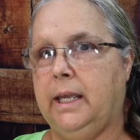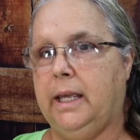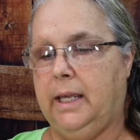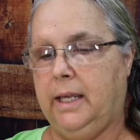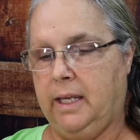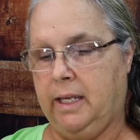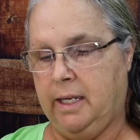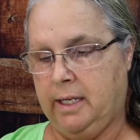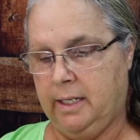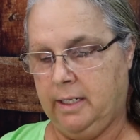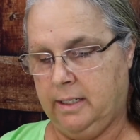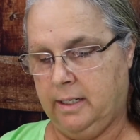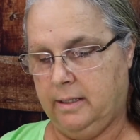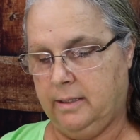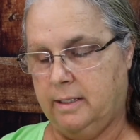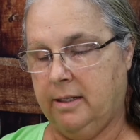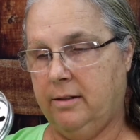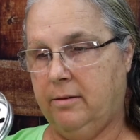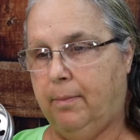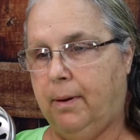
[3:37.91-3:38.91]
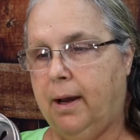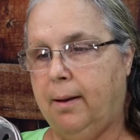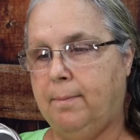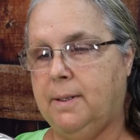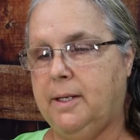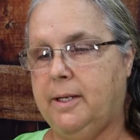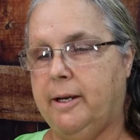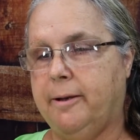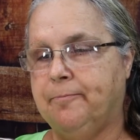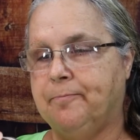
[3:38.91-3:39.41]
And then you pop
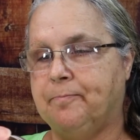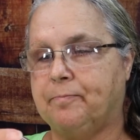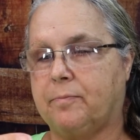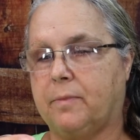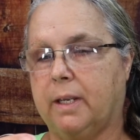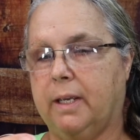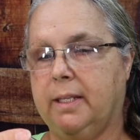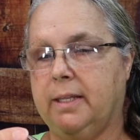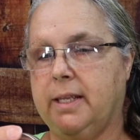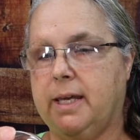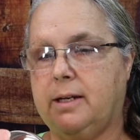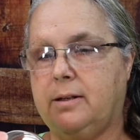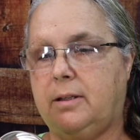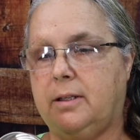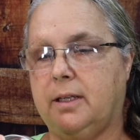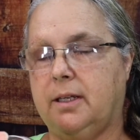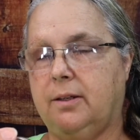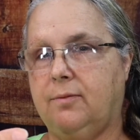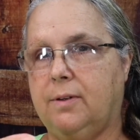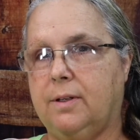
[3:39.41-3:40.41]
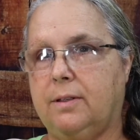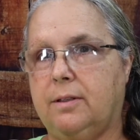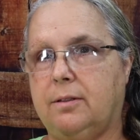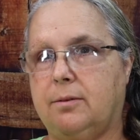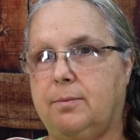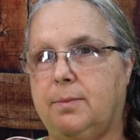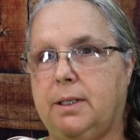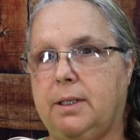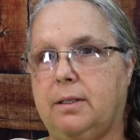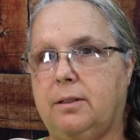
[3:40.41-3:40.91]
it up, and that'll give you a
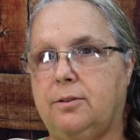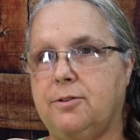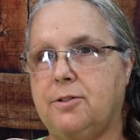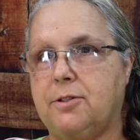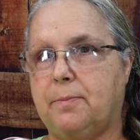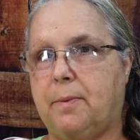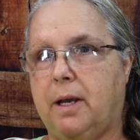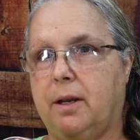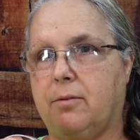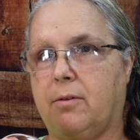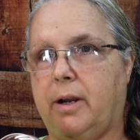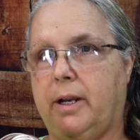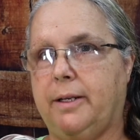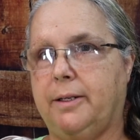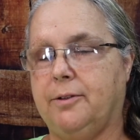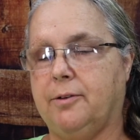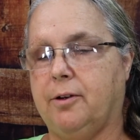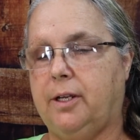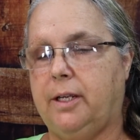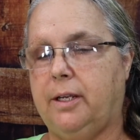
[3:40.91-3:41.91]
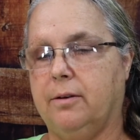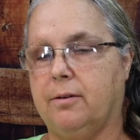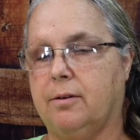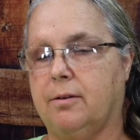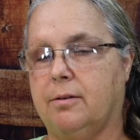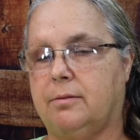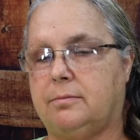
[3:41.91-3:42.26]
little bit of glue spot right under here.